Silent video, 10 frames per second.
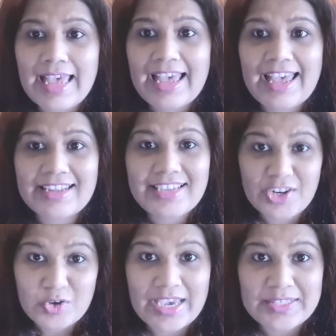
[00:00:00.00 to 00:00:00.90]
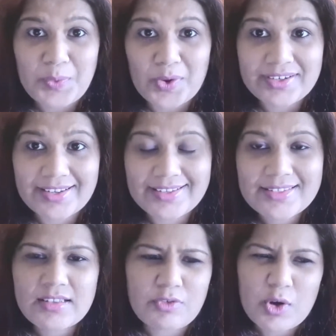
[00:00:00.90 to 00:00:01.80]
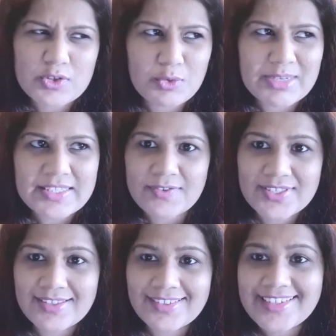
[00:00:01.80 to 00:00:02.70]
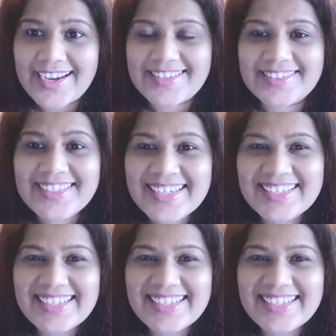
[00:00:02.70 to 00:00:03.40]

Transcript: and can you guess what it is? Of course you must have seen the title.